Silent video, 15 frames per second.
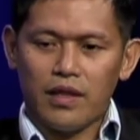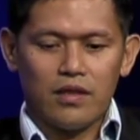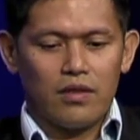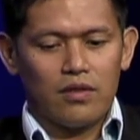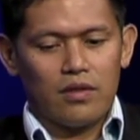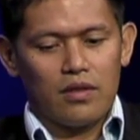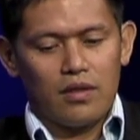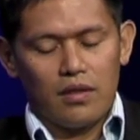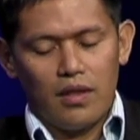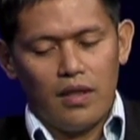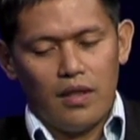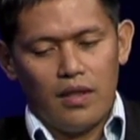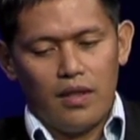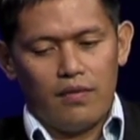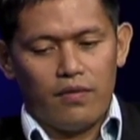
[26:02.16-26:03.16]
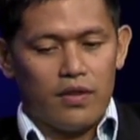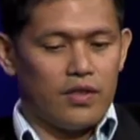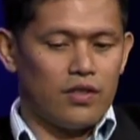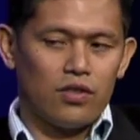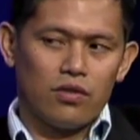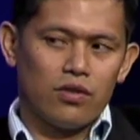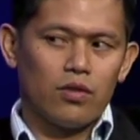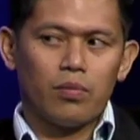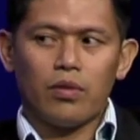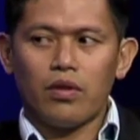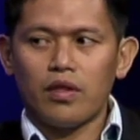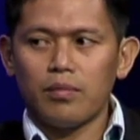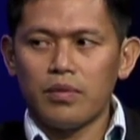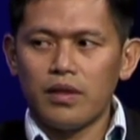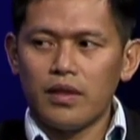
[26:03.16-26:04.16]
based on your versus your
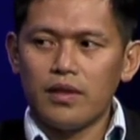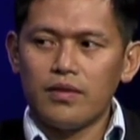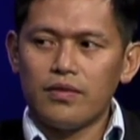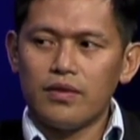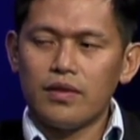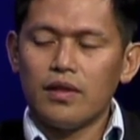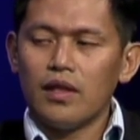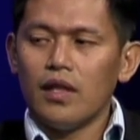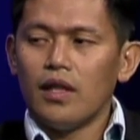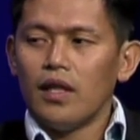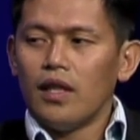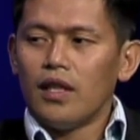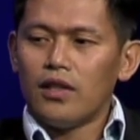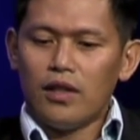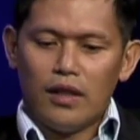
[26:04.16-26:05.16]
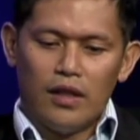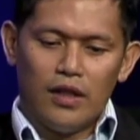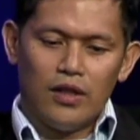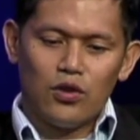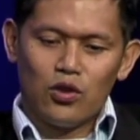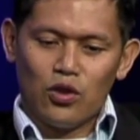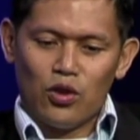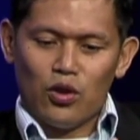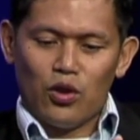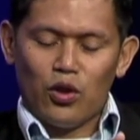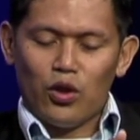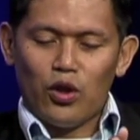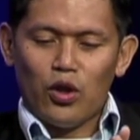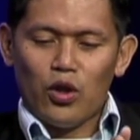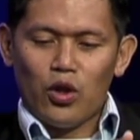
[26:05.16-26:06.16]
supporting beliefs. You need
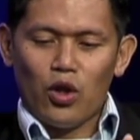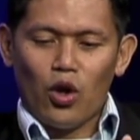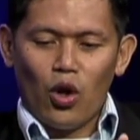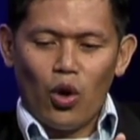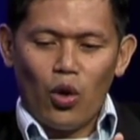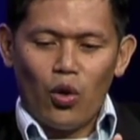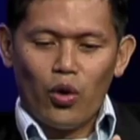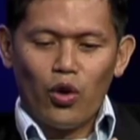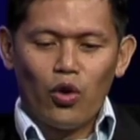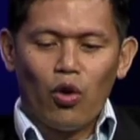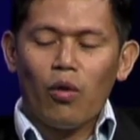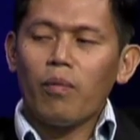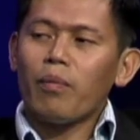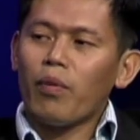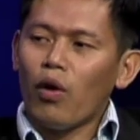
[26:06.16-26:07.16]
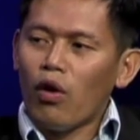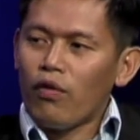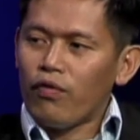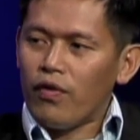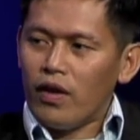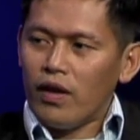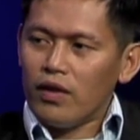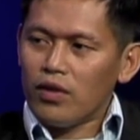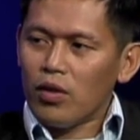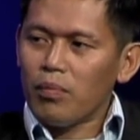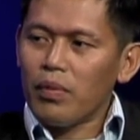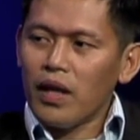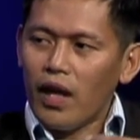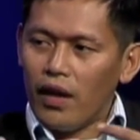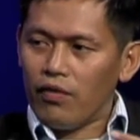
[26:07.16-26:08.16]
to know your profile, your
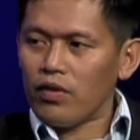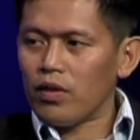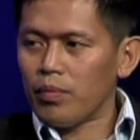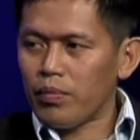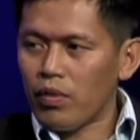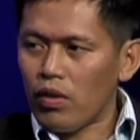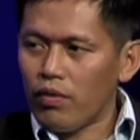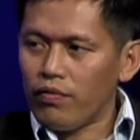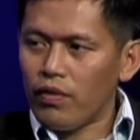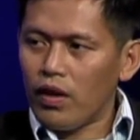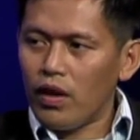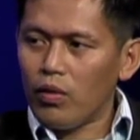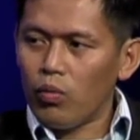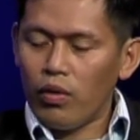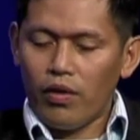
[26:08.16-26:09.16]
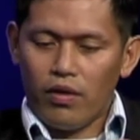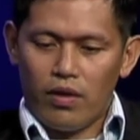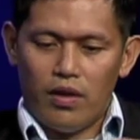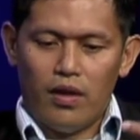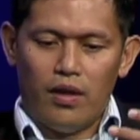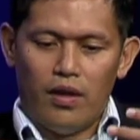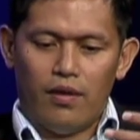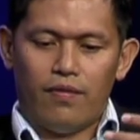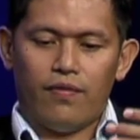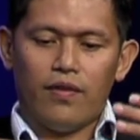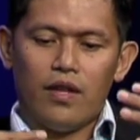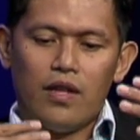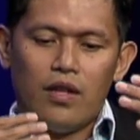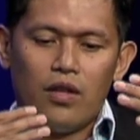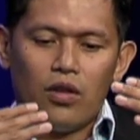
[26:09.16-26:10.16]
behavioral profile, whether if
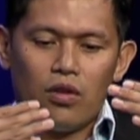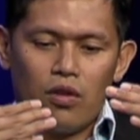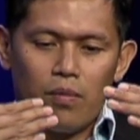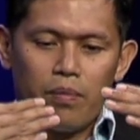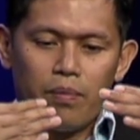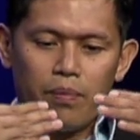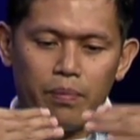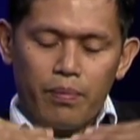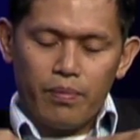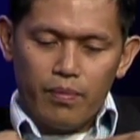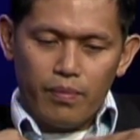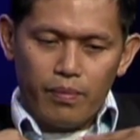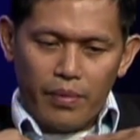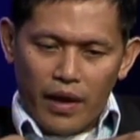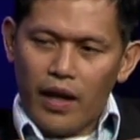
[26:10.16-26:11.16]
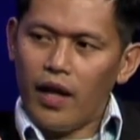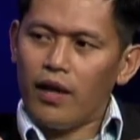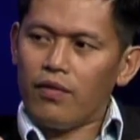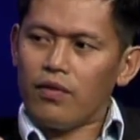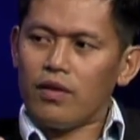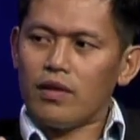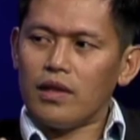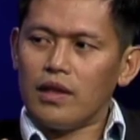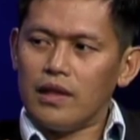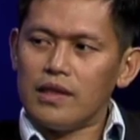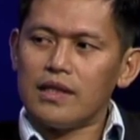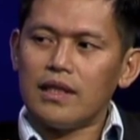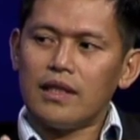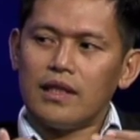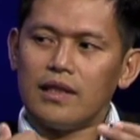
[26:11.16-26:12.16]
your behavior
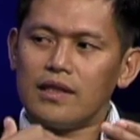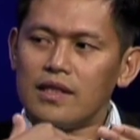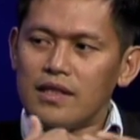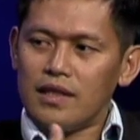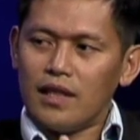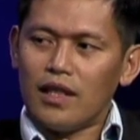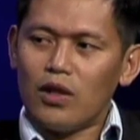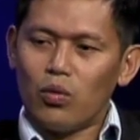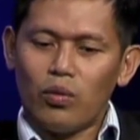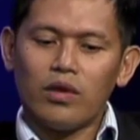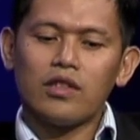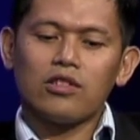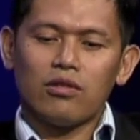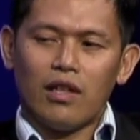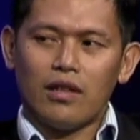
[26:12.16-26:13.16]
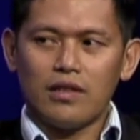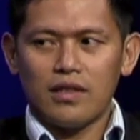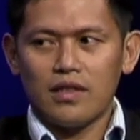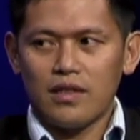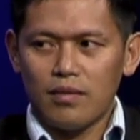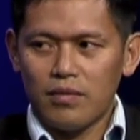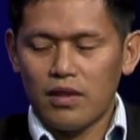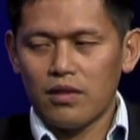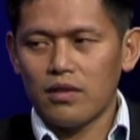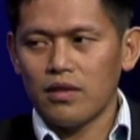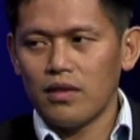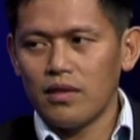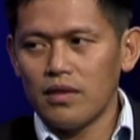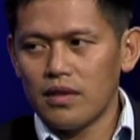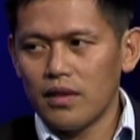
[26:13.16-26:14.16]
is in sync with the trading system that you're
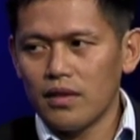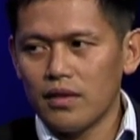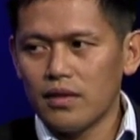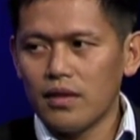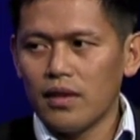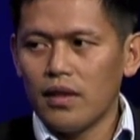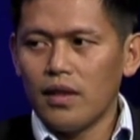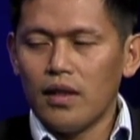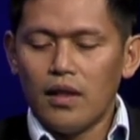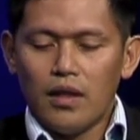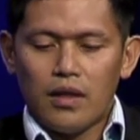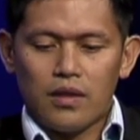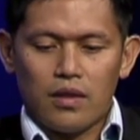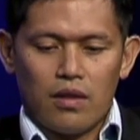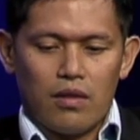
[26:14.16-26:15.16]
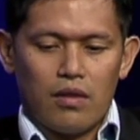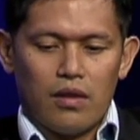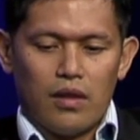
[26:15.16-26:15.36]
using. So,